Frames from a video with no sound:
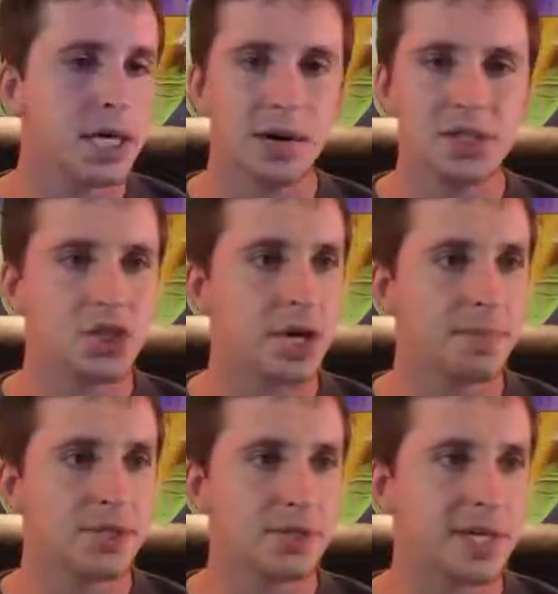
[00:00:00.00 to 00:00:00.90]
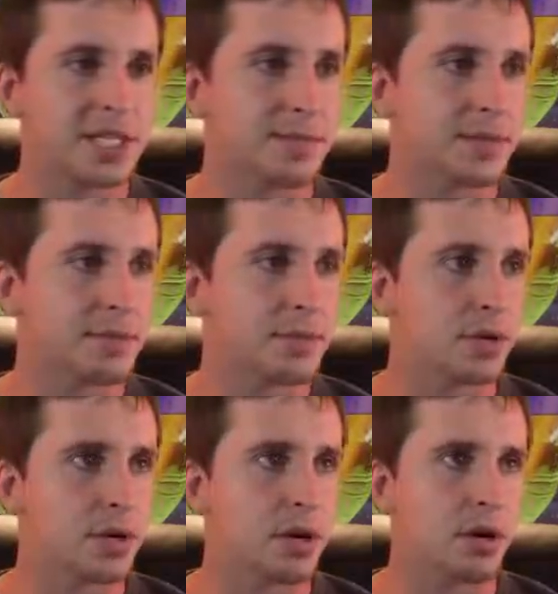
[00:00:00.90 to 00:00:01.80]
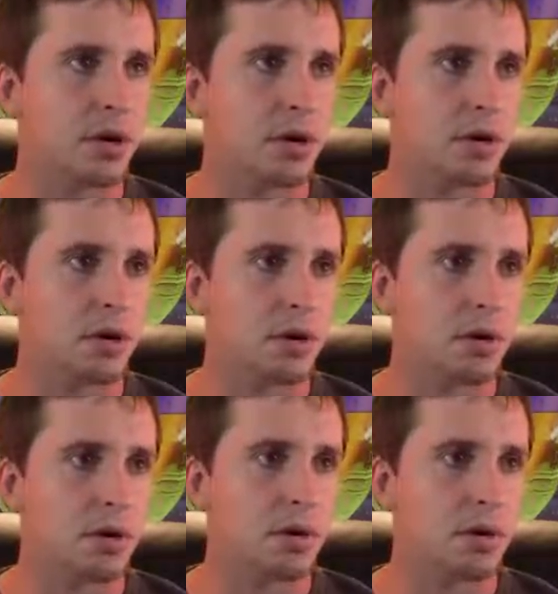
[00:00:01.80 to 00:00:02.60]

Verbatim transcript: I always jump and do my spin move. Oh.